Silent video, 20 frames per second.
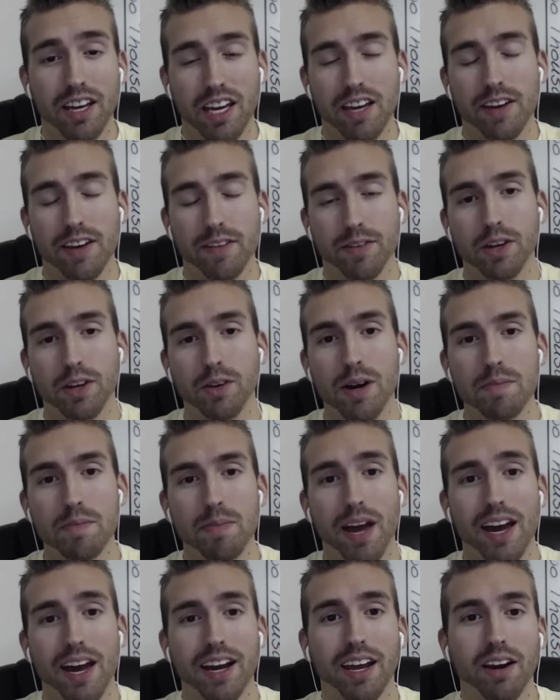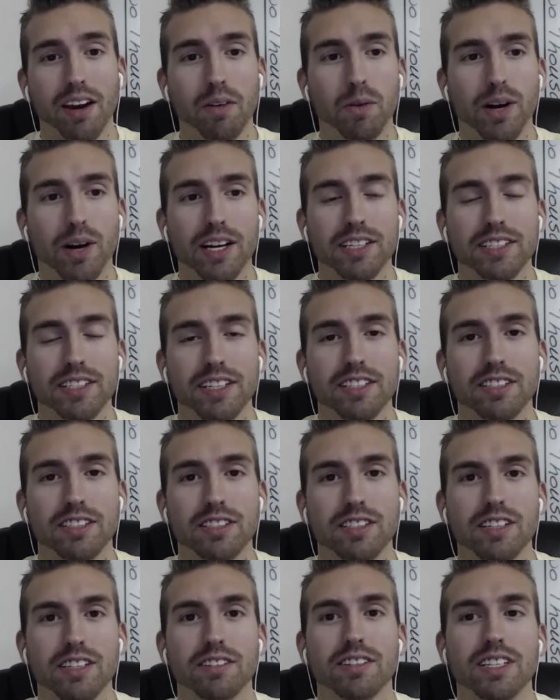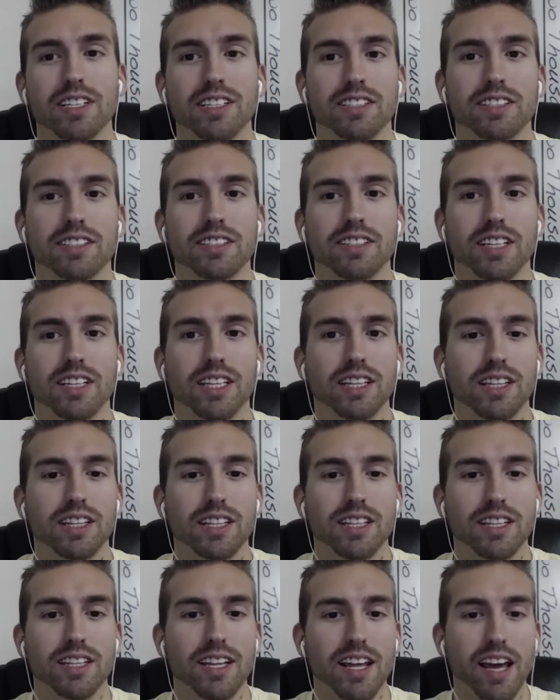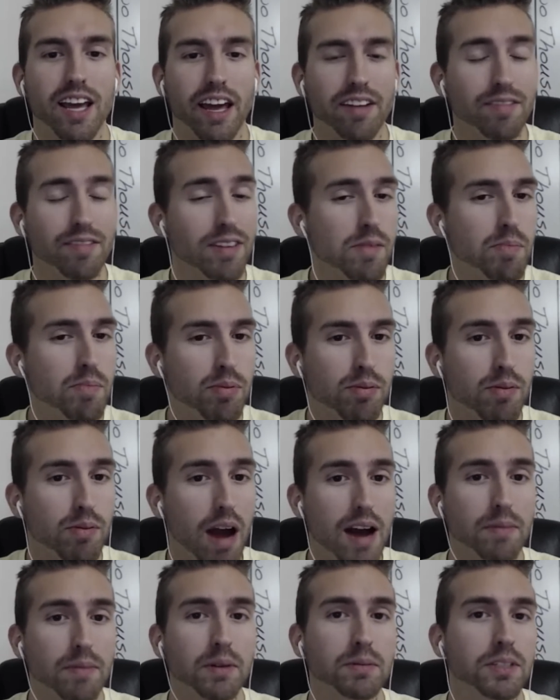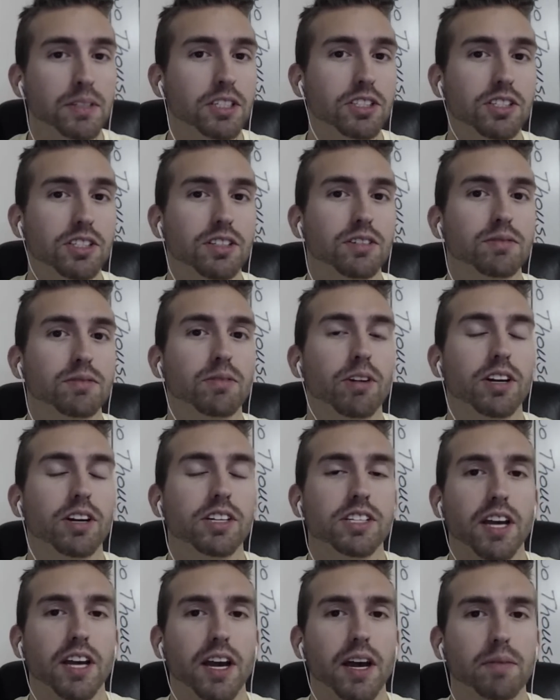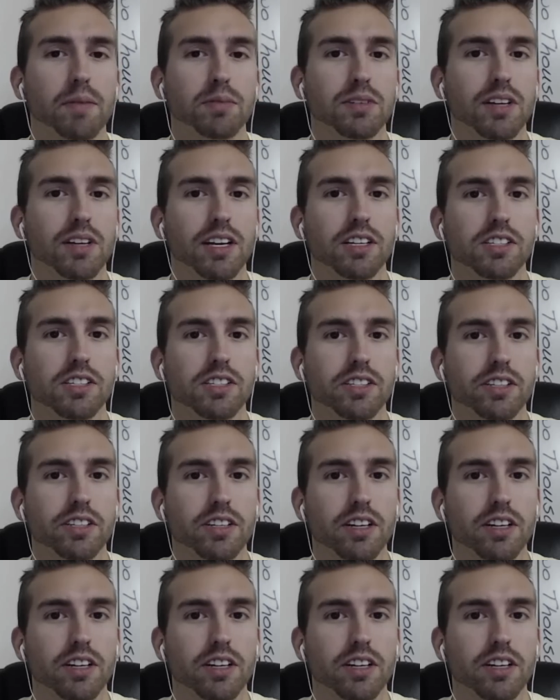If you went back and watched that series, Envy probably should have won champs last year.